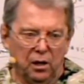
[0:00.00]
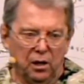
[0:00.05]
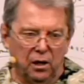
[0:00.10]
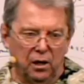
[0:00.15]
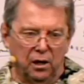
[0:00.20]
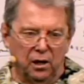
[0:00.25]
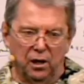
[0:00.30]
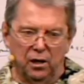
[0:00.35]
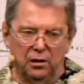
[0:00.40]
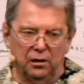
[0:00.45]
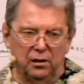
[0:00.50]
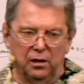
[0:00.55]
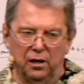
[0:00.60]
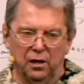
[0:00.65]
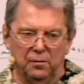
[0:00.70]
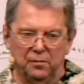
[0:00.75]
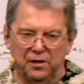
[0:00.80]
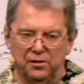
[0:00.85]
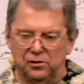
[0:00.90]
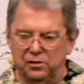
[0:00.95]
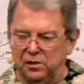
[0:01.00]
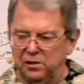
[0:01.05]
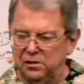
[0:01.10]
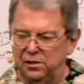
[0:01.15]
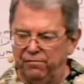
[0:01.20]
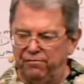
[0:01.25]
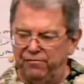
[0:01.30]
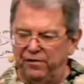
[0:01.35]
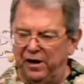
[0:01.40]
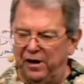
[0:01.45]
I got them that says
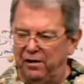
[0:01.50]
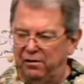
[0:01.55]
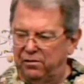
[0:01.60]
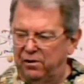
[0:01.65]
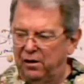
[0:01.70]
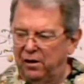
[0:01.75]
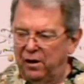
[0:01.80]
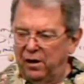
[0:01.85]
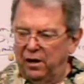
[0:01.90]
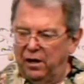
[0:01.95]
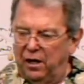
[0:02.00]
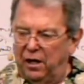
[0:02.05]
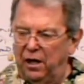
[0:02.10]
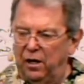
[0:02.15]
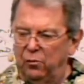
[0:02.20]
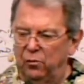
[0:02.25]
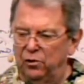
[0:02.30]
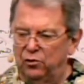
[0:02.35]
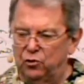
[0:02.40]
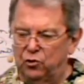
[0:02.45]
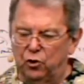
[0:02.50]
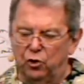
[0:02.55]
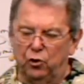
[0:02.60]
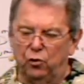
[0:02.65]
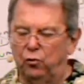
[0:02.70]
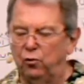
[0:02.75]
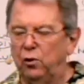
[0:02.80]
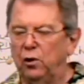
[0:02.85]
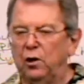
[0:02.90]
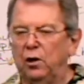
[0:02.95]
if faith healing were
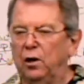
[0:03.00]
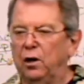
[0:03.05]
true,